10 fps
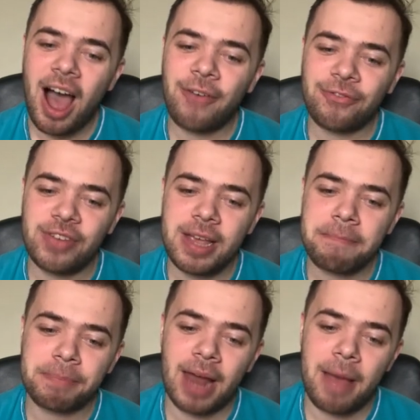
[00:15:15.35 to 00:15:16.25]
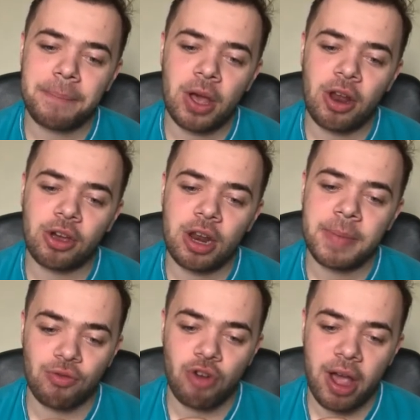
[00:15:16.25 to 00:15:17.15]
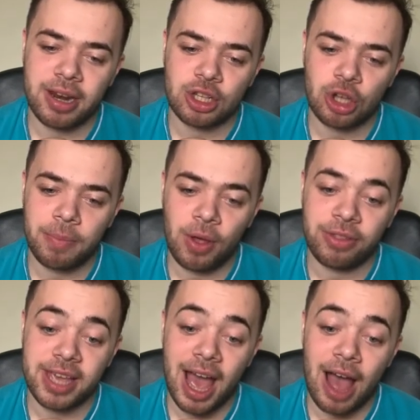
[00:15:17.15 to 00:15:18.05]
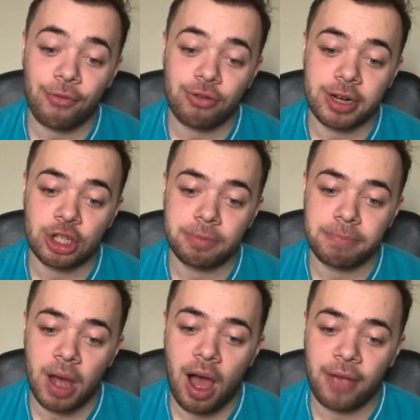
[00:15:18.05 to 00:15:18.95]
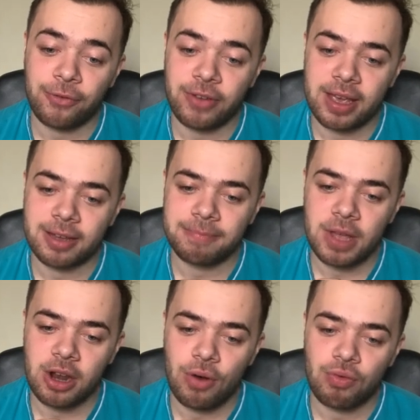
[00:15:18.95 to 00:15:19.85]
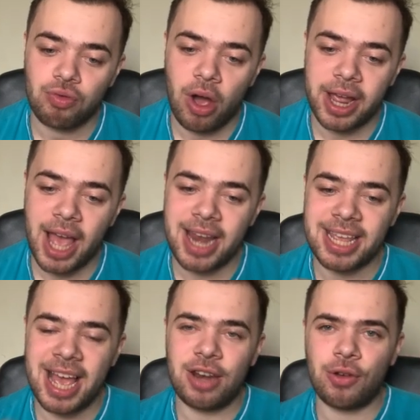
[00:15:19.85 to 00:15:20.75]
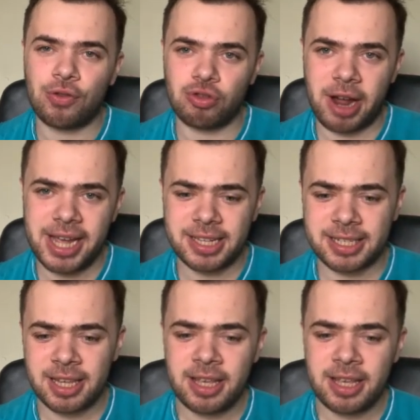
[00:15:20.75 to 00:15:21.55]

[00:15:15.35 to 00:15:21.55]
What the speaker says: I think Blackburn are going to be right at the top of the average, but I think, right at the end of great.